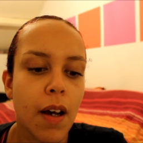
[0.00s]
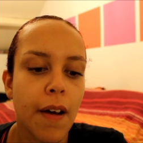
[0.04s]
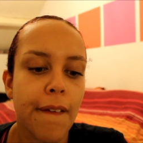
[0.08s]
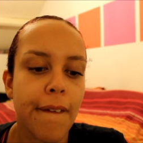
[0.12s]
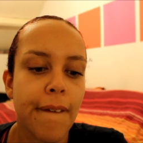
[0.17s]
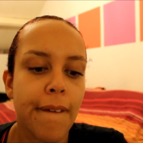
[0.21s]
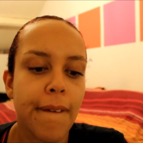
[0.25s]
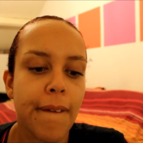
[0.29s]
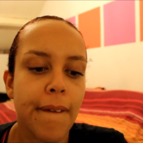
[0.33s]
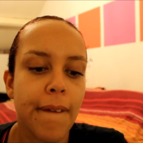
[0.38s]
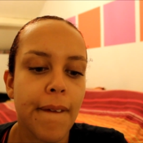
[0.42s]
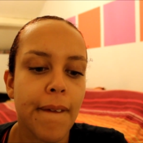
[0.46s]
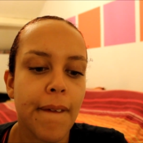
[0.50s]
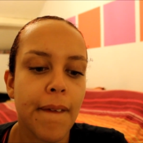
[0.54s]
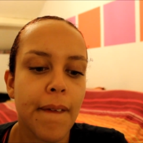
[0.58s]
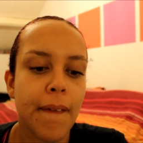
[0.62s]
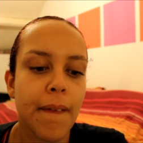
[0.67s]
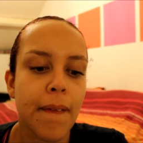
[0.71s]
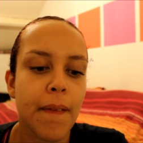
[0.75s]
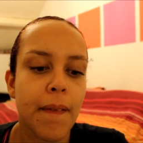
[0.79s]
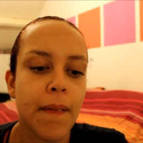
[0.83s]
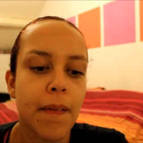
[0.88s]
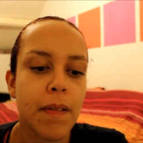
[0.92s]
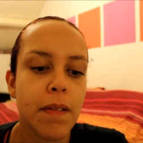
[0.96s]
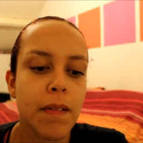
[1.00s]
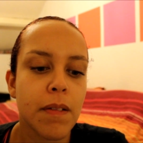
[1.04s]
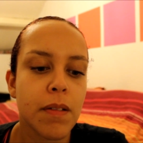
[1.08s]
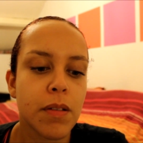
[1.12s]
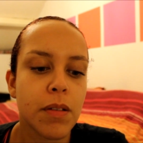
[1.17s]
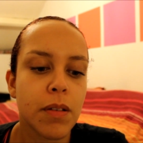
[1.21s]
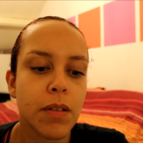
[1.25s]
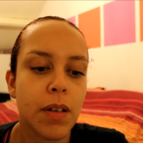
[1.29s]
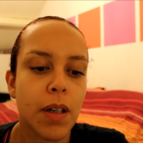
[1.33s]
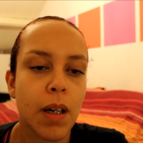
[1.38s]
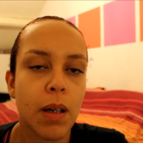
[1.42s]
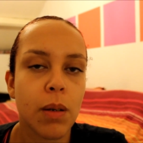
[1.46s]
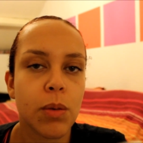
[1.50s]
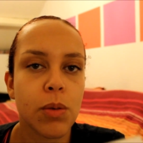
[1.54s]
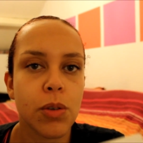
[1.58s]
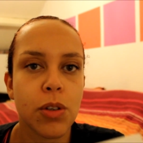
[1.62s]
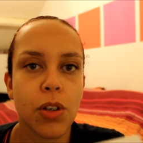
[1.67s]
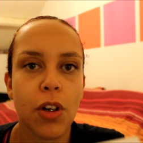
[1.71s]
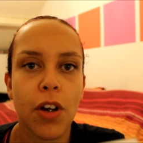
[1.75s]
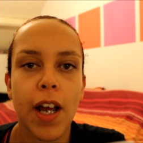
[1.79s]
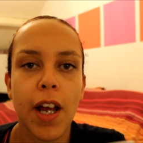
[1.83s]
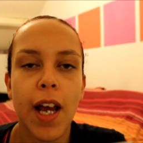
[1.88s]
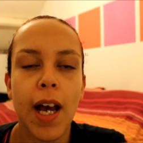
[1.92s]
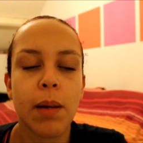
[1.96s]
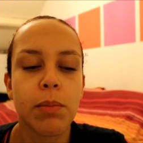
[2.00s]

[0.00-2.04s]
uh, sorry,